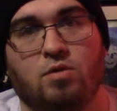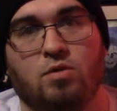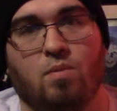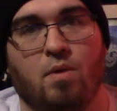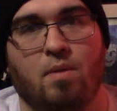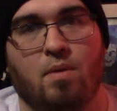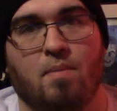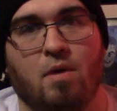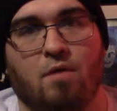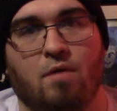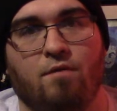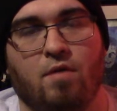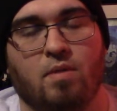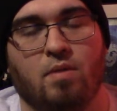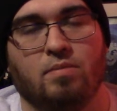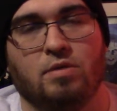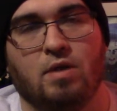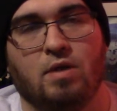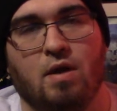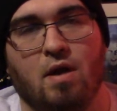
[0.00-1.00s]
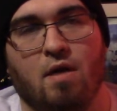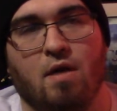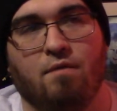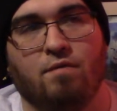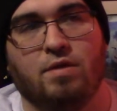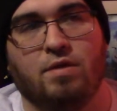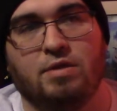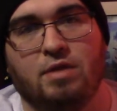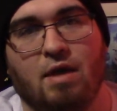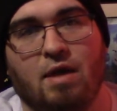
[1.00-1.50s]
Run Amok films
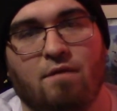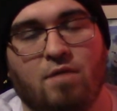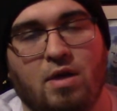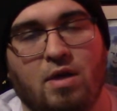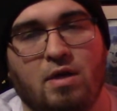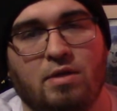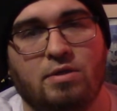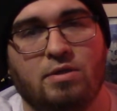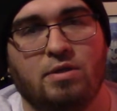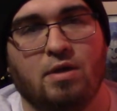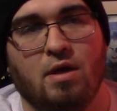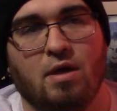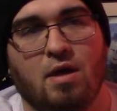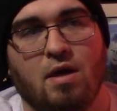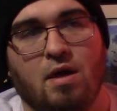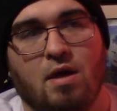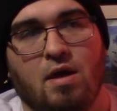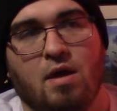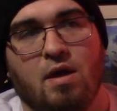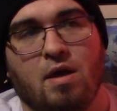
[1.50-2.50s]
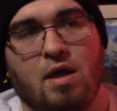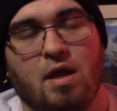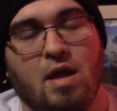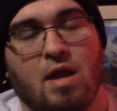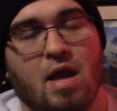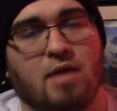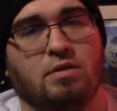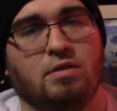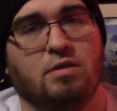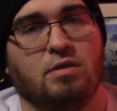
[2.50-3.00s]
of the 70s. It
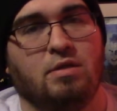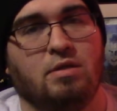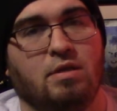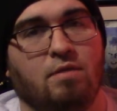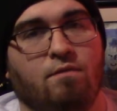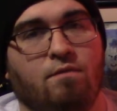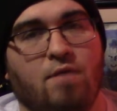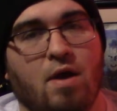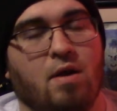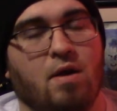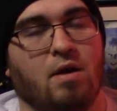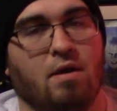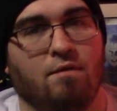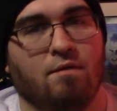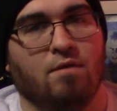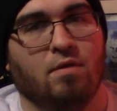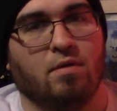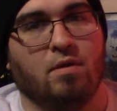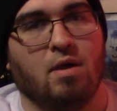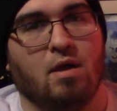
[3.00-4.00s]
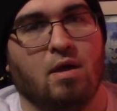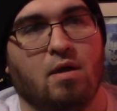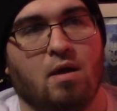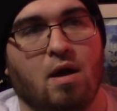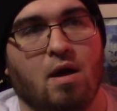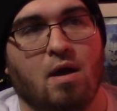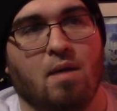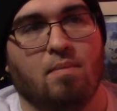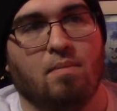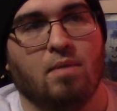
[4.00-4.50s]
ends very differently,
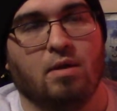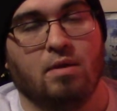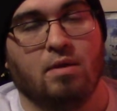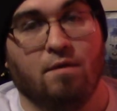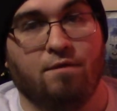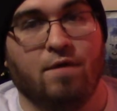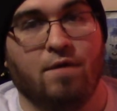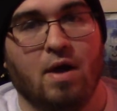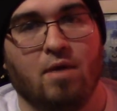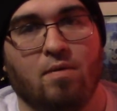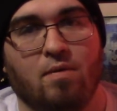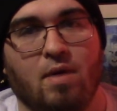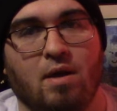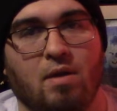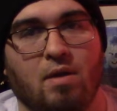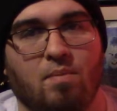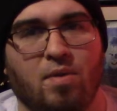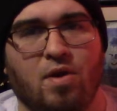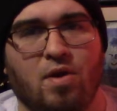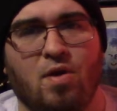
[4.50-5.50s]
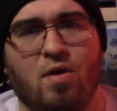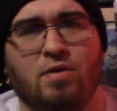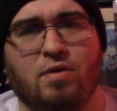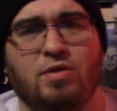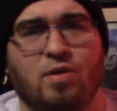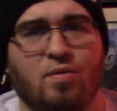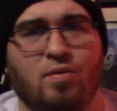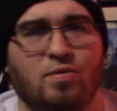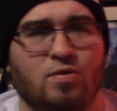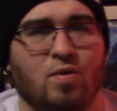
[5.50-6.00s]
like the final ending. But it
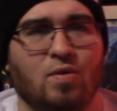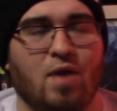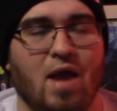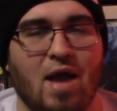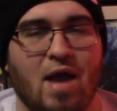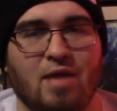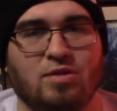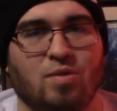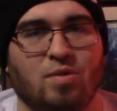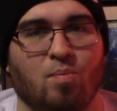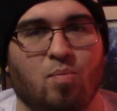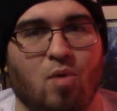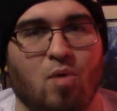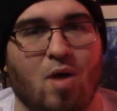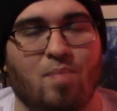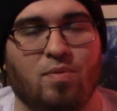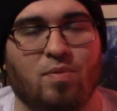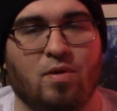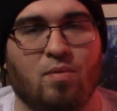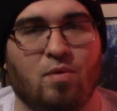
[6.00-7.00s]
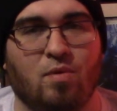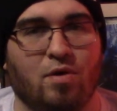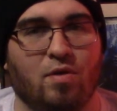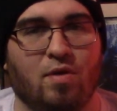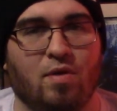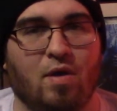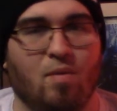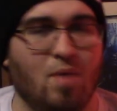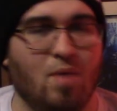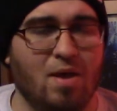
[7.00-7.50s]
also sort of ends abruptly where you're
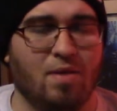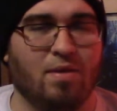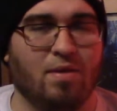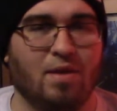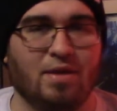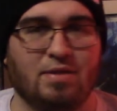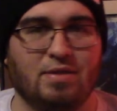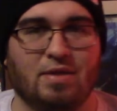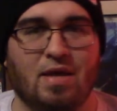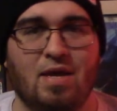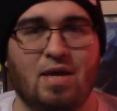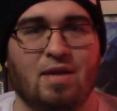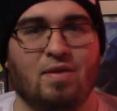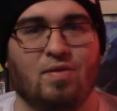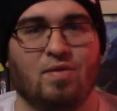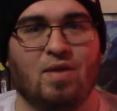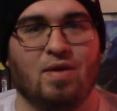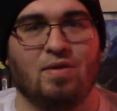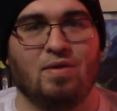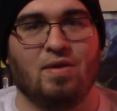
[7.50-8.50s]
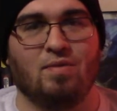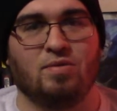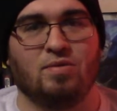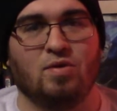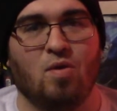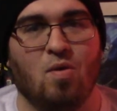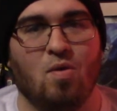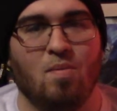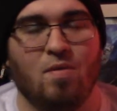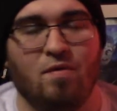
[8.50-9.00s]
like, what? That's it? That was
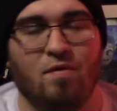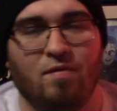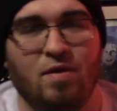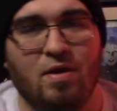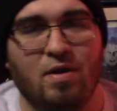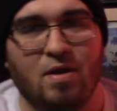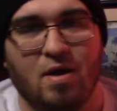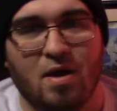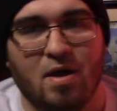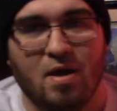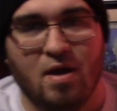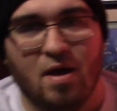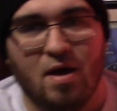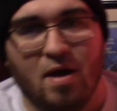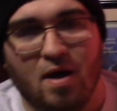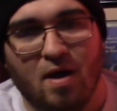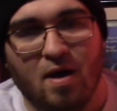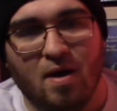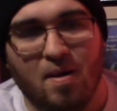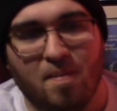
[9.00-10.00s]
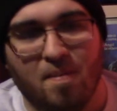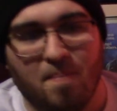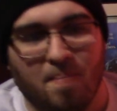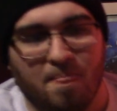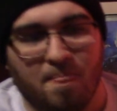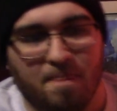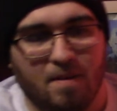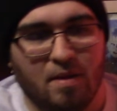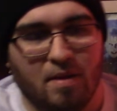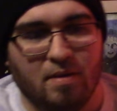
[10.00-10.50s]
the whole movie?
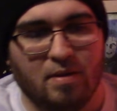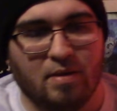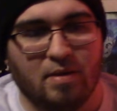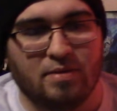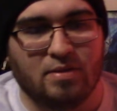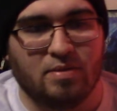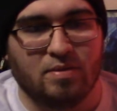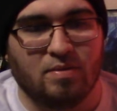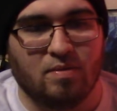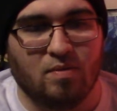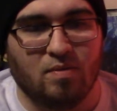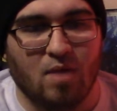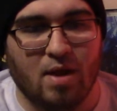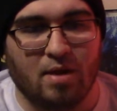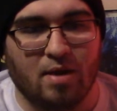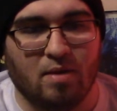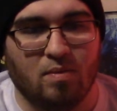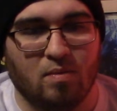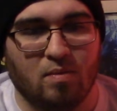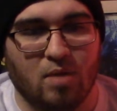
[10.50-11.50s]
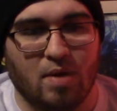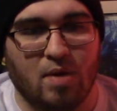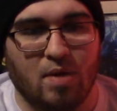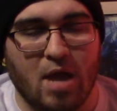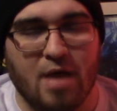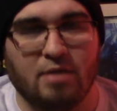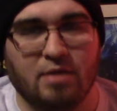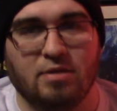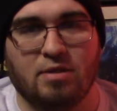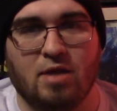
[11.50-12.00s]
It
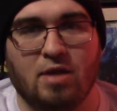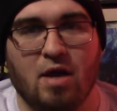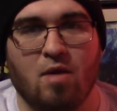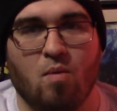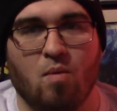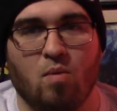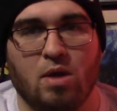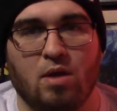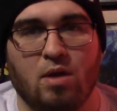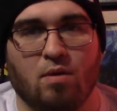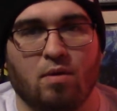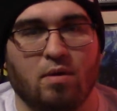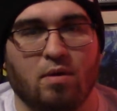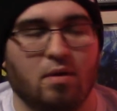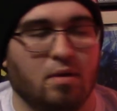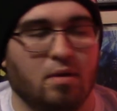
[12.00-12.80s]
ends kind of weird.